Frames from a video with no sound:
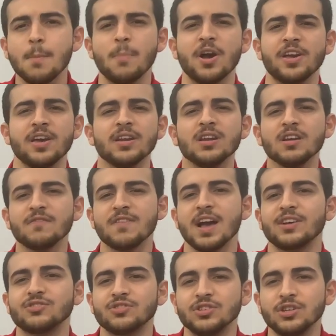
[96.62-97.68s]
By getting the
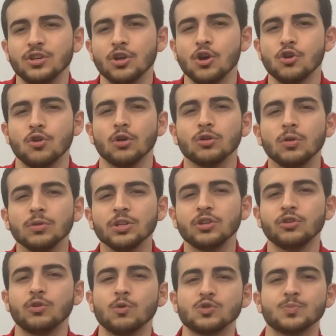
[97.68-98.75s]
vaccine, not only
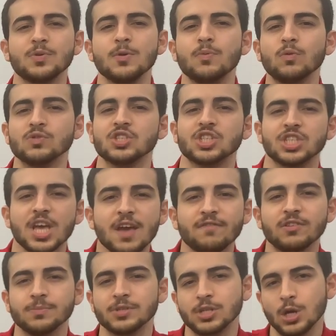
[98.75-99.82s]
did those people
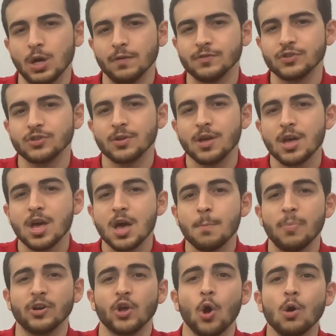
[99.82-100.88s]
save themselves,
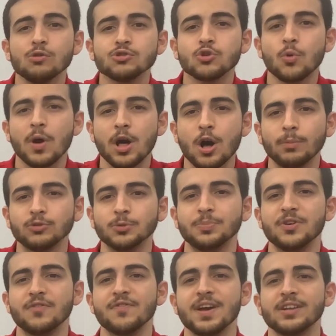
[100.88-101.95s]
but they also helped to
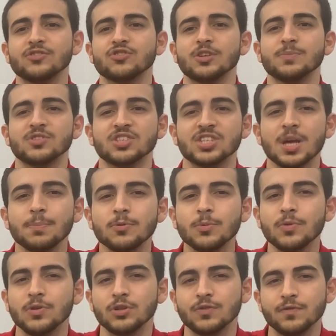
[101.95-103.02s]
prevent some
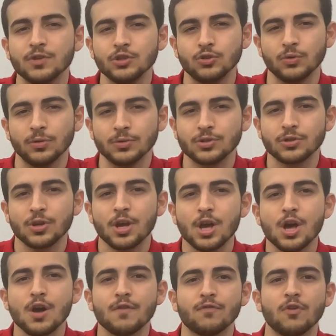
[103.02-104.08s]
susceptible individuals
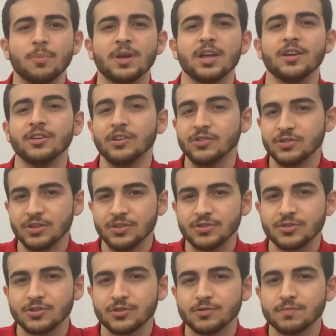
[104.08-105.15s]
from getting
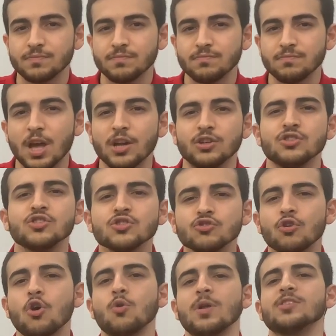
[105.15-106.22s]
disease. This
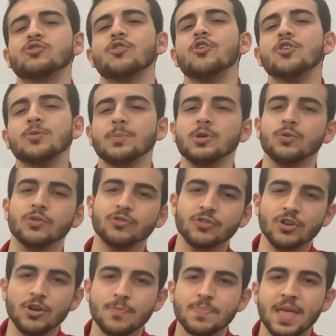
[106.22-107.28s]
is known as herd
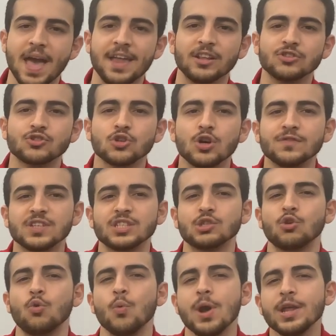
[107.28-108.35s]
immunity, and it serves as
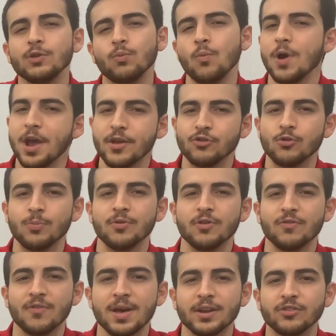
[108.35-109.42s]
a great way to
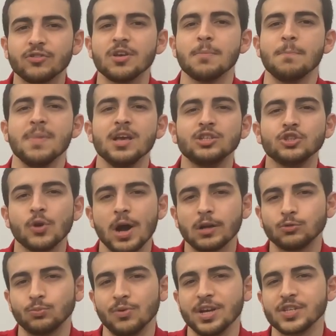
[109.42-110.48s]
prevent major
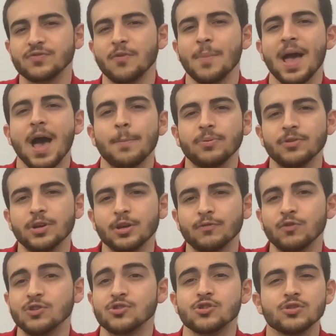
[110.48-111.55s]
outbreaks from happening
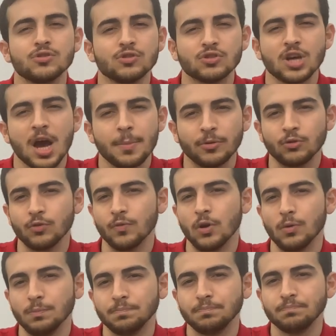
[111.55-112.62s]
for a certain time
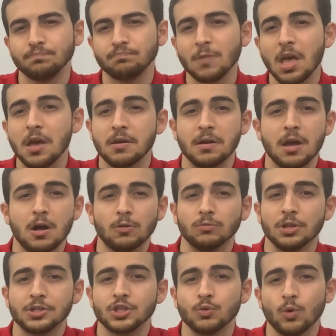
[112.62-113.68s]
interval. Now,
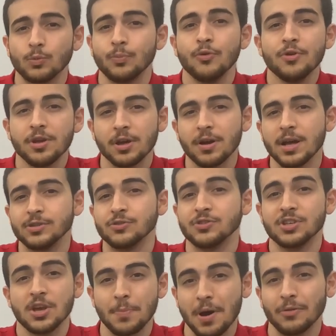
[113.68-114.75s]
let's see what Priya has to
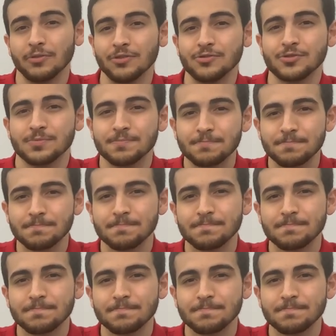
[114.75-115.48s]
say about this.